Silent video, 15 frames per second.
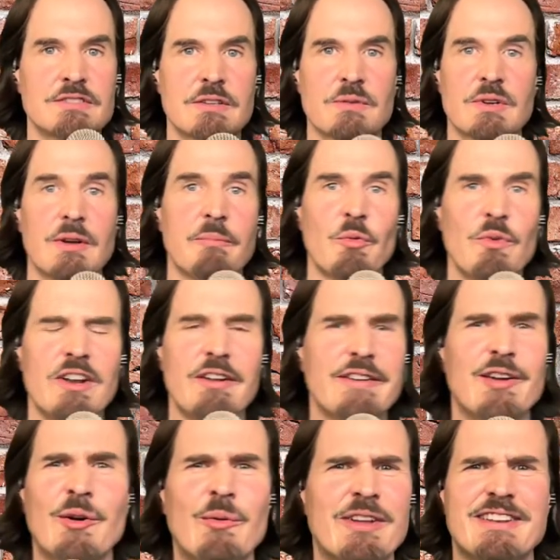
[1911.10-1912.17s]
that we're doing, but we don't know
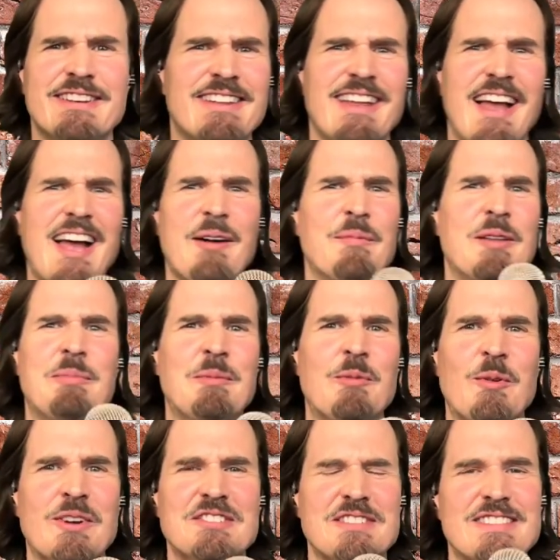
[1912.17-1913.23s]
what, how many people are
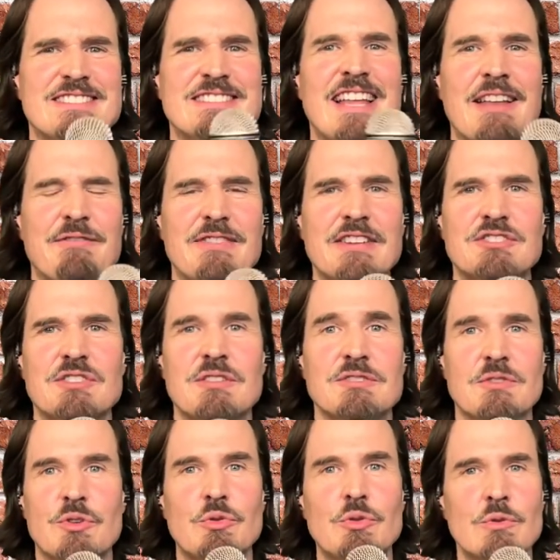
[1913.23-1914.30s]
watching these Netflix shows or
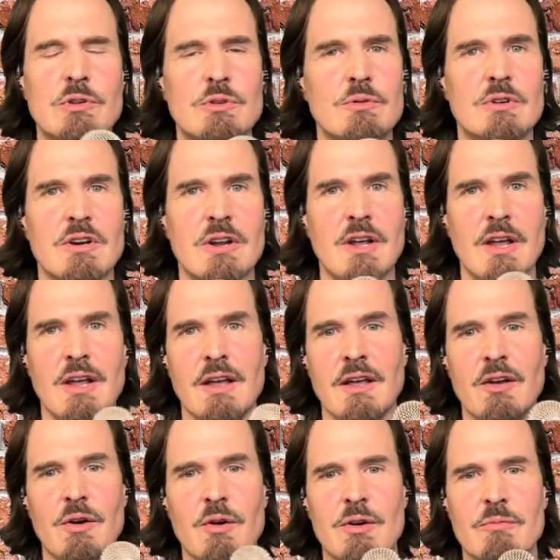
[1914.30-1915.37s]
Hulu or,
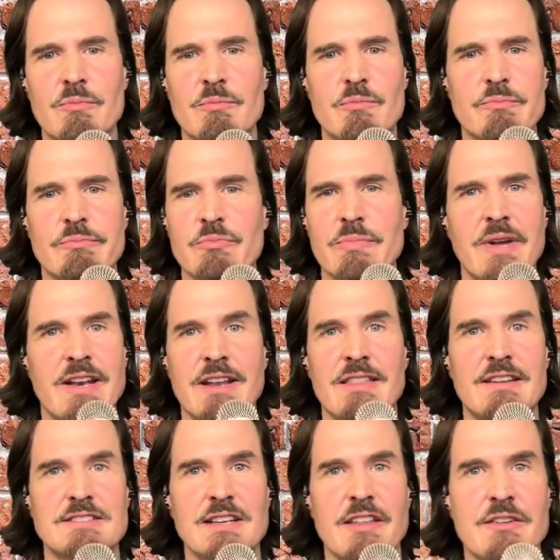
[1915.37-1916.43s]
or any of
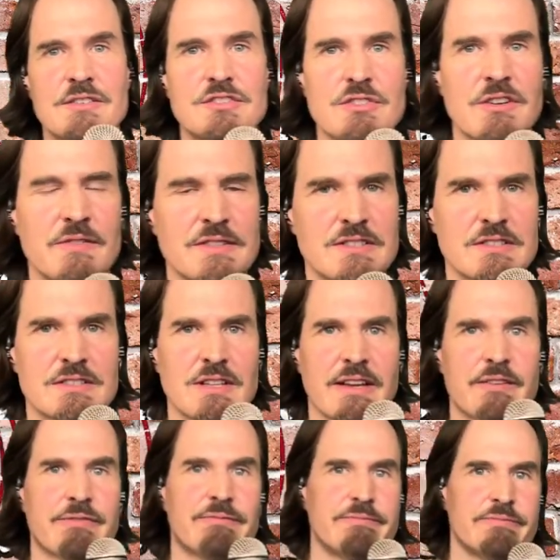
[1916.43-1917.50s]
these other services like
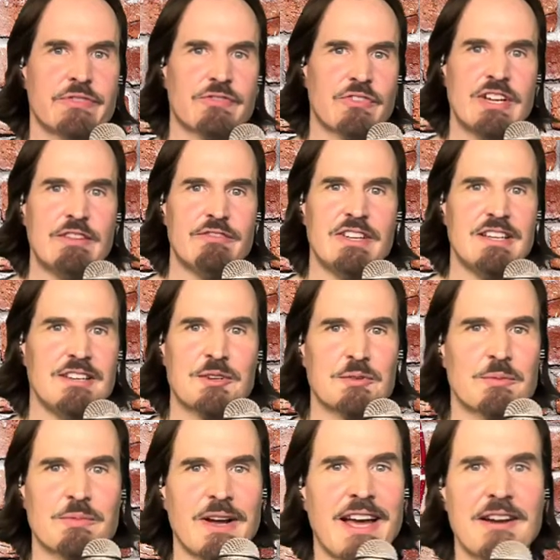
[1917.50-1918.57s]
Freevee or
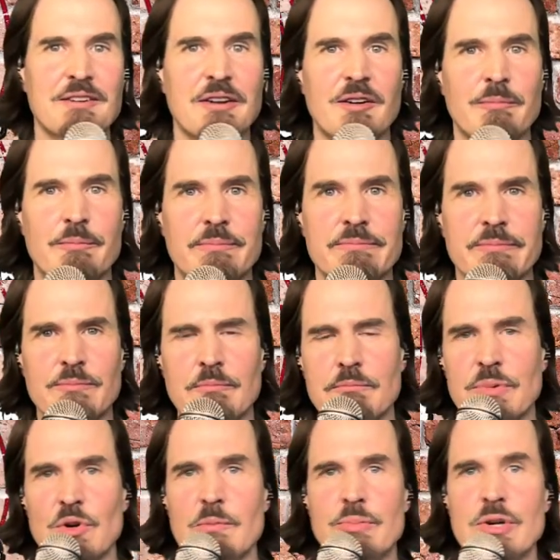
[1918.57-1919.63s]
I don't know,
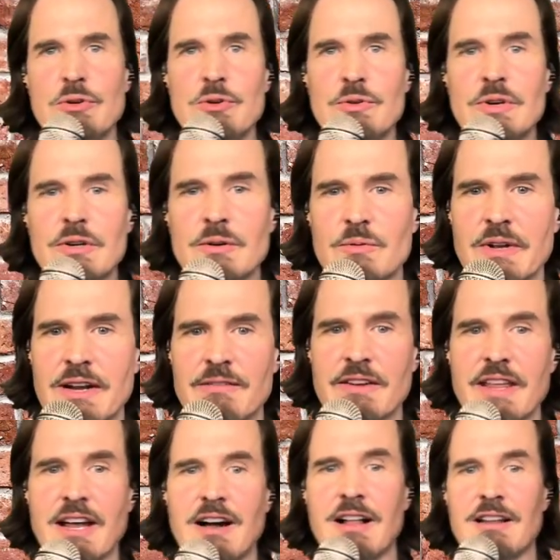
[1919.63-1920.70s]
Boo Boo or whatever
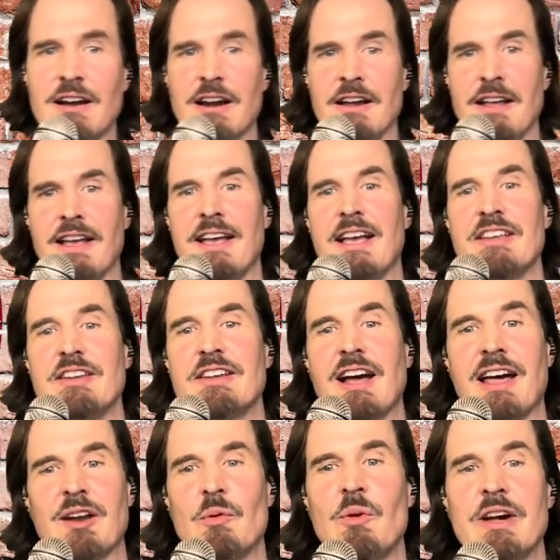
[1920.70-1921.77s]
they all are. You
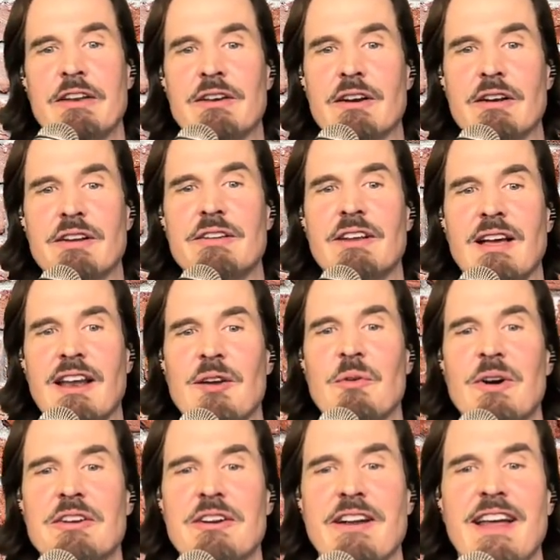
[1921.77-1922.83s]
got to wonder, you got to
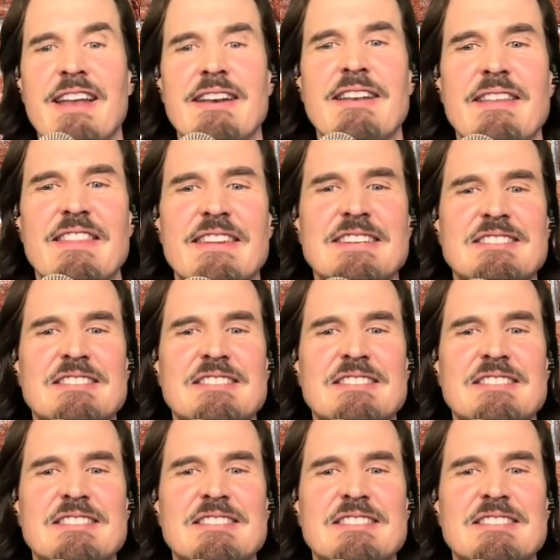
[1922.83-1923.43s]
wonder. And these